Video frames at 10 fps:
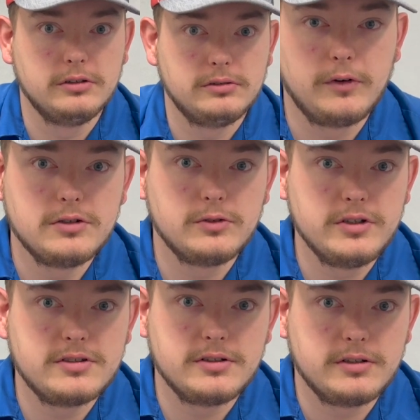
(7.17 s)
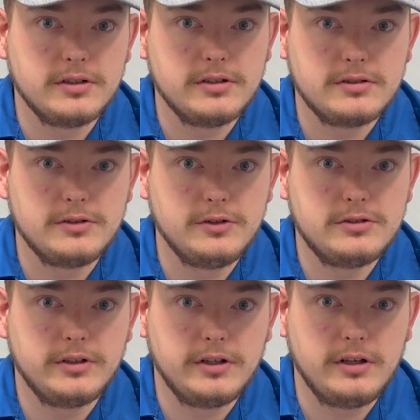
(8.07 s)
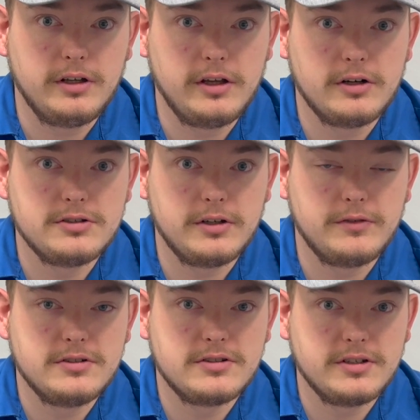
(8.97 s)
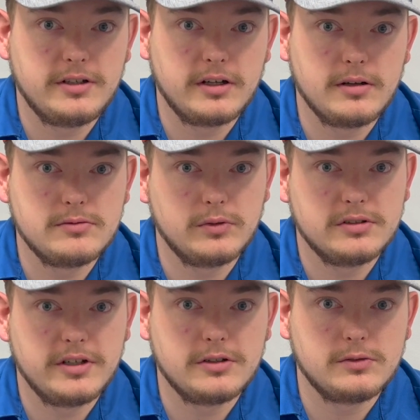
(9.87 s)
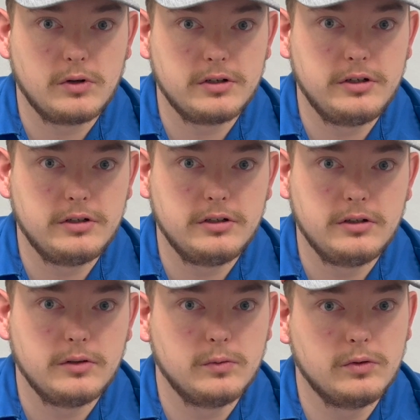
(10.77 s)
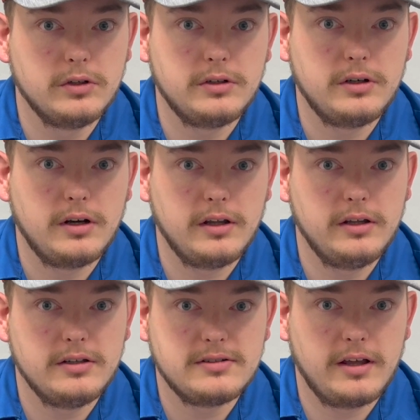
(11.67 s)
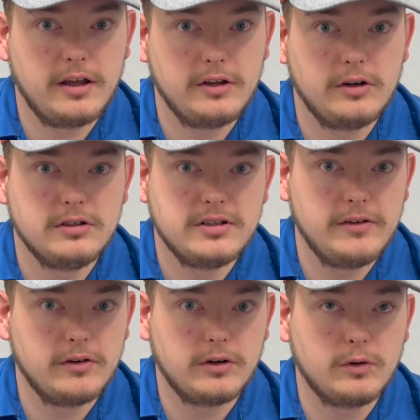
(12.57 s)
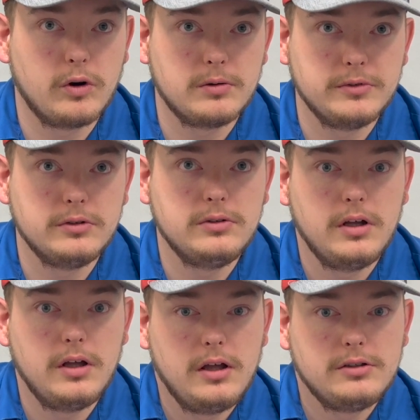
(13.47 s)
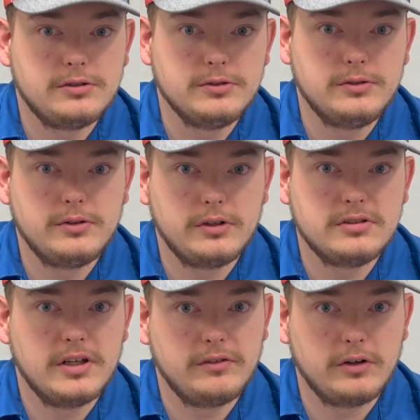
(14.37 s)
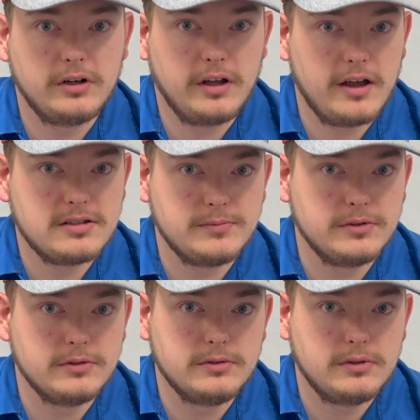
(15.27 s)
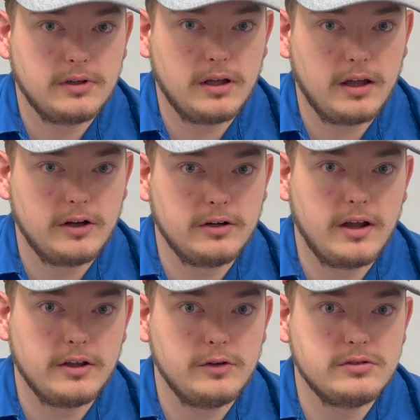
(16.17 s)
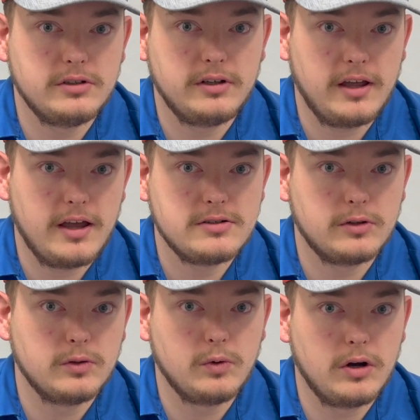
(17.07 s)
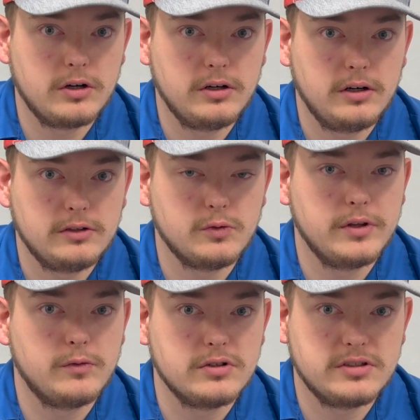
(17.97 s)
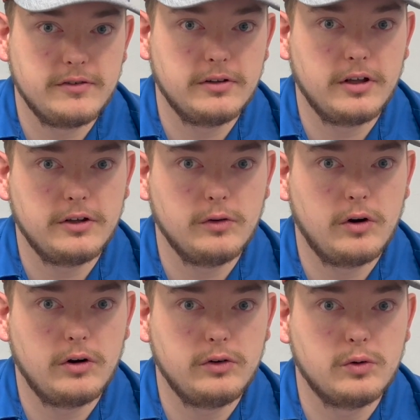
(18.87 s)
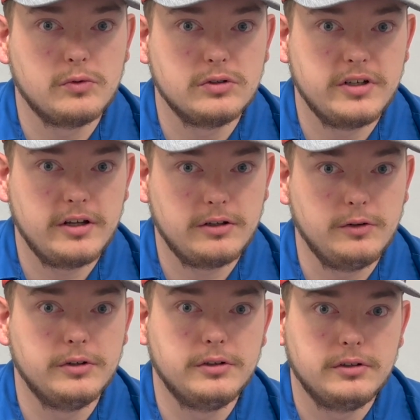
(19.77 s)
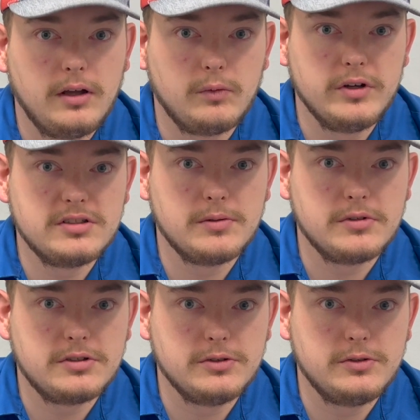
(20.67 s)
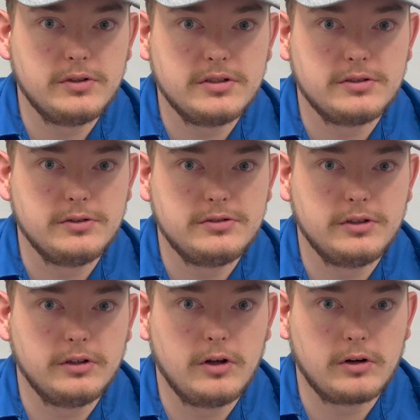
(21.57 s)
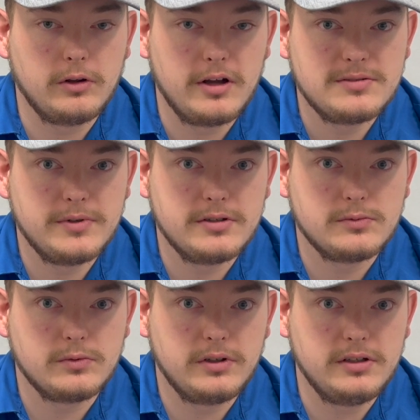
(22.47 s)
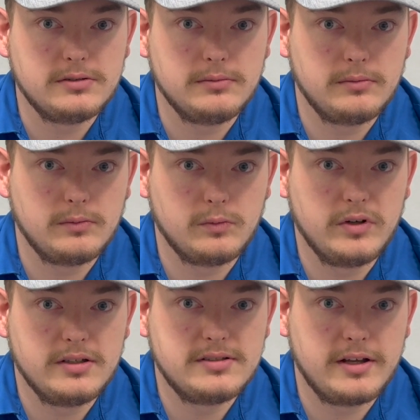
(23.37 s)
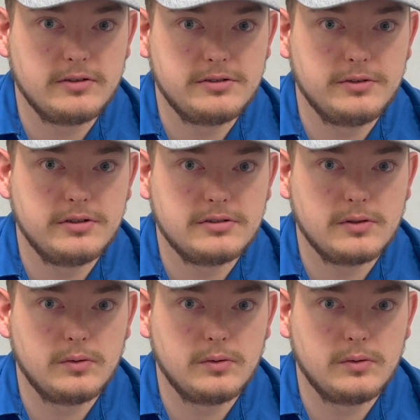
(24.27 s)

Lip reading: First reason is due to the energy efficiency that comes with a tankless water heater. 1 is that you're saving on your water bill. 2, you're saving on your gas bill. You're not using gas or water 24/7 like you are on a normal tank unit. Reason number 2 is due to the longer lifespans with these tankless units.